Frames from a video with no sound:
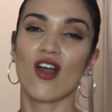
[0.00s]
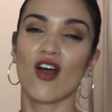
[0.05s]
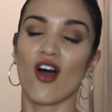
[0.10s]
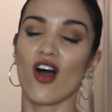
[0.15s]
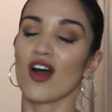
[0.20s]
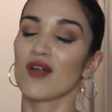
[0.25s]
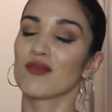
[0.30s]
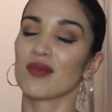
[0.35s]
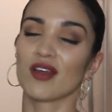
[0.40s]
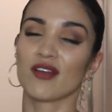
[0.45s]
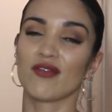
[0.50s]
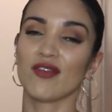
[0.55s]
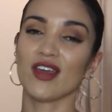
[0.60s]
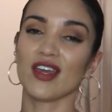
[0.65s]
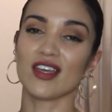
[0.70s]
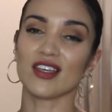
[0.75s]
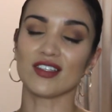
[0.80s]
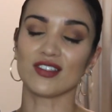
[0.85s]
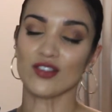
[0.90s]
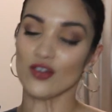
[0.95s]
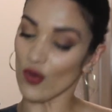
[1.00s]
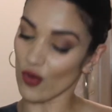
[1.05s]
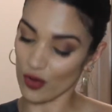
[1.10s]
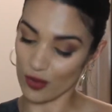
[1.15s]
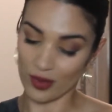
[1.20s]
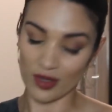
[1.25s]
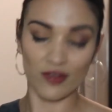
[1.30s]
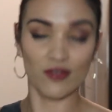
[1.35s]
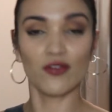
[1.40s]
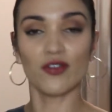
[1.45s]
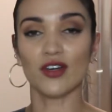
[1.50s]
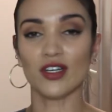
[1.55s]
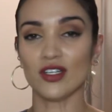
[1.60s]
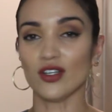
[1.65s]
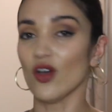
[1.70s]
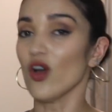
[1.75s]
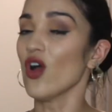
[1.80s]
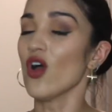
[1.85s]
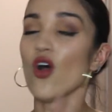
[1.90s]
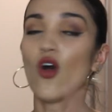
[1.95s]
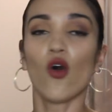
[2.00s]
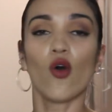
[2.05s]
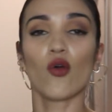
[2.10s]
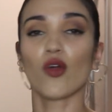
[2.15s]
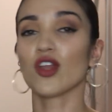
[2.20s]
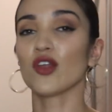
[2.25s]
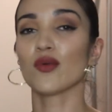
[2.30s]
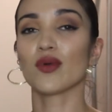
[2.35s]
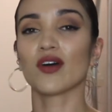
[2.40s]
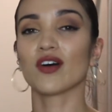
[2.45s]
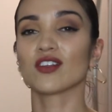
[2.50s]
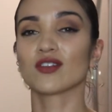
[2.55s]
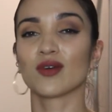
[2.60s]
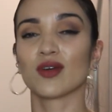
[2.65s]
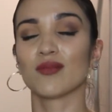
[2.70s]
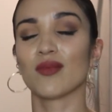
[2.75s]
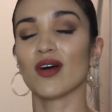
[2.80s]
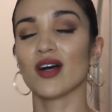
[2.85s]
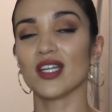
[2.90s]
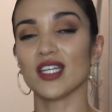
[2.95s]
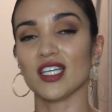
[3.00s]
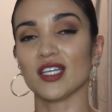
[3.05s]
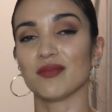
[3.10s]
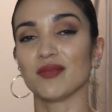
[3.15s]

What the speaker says: on my face or my foot or anywhere else in my body